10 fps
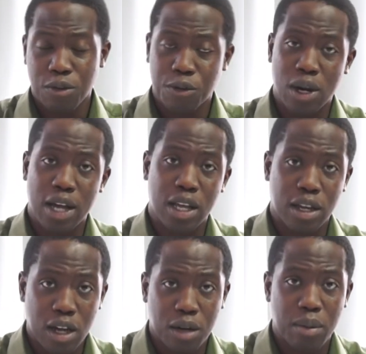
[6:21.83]
feel like that
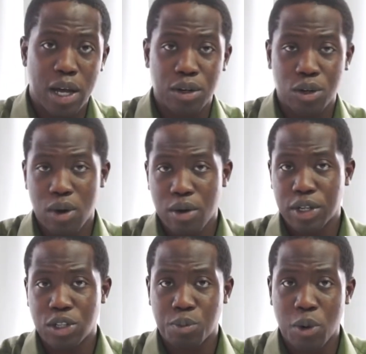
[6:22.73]
young man who I
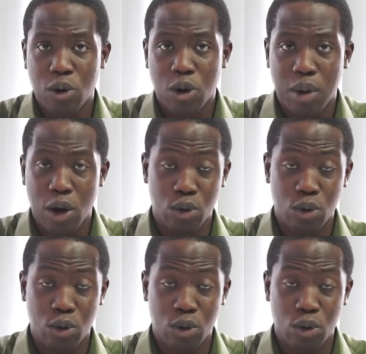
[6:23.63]
already spoke about,